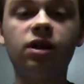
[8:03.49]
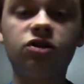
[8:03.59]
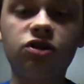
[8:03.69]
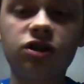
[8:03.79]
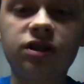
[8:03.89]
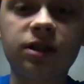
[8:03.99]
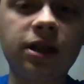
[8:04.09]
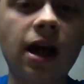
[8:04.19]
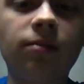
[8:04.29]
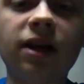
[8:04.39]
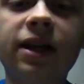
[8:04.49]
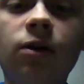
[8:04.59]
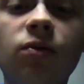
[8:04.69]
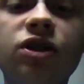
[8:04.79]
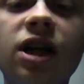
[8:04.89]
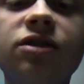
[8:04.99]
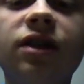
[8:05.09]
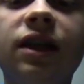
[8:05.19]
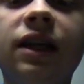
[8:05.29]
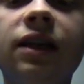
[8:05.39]
It's just this tab right here, which
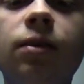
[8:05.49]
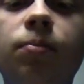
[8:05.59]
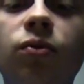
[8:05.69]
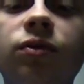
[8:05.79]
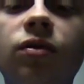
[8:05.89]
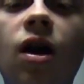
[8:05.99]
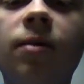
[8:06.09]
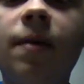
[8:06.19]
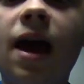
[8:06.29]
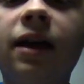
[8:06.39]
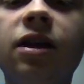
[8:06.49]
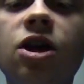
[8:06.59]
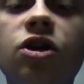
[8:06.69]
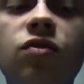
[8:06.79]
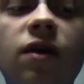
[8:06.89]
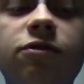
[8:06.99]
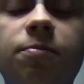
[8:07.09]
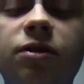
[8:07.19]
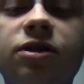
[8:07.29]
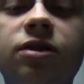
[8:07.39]
actually, to get the bolt to lock back, you have to
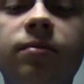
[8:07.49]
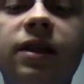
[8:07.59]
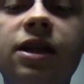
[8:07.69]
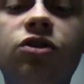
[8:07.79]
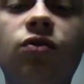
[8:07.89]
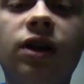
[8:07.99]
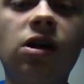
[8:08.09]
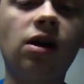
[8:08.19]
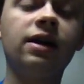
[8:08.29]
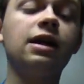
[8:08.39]
put some heat shrink on it.